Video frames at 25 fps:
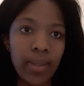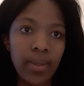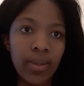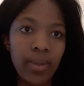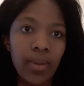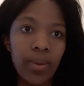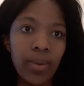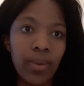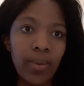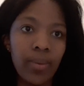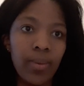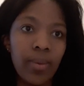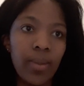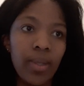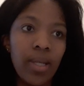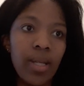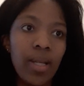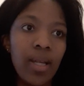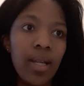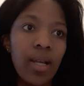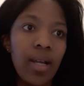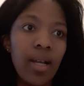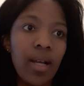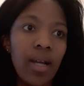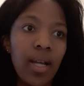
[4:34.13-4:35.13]
So
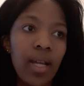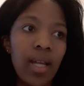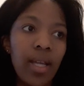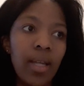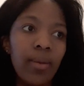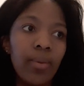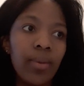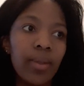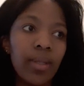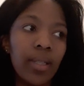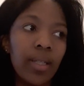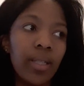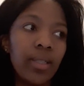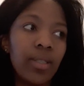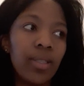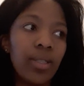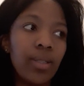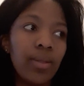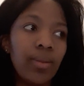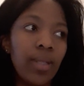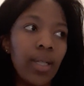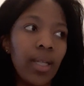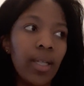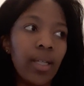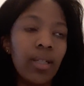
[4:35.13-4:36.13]
I would like to
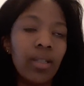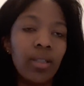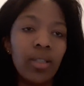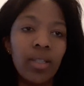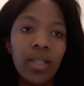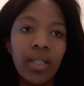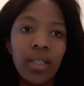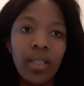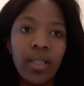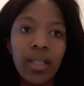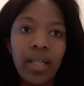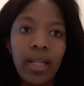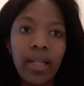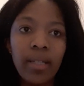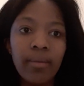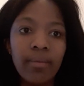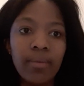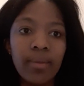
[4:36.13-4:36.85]
take a look at that